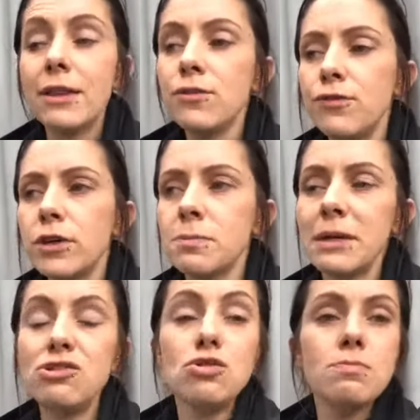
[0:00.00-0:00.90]
And the first
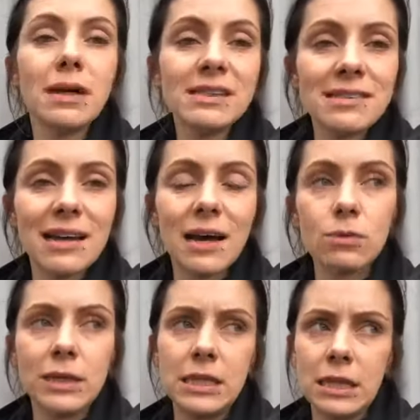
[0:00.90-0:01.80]
place you must start
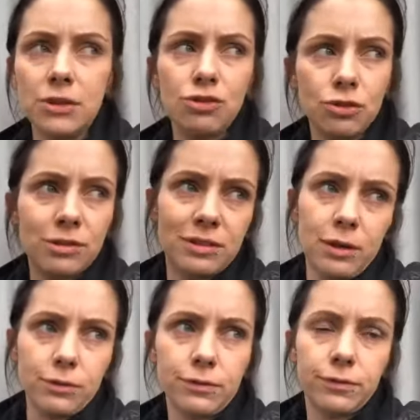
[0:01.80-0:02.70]
with is
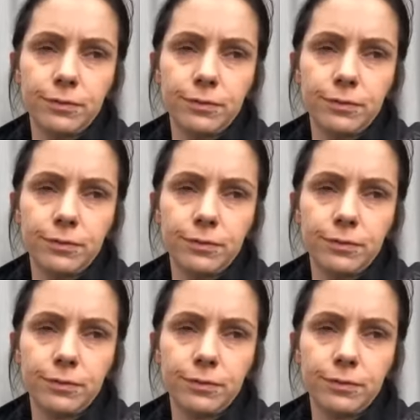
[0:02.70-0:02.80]
yourself.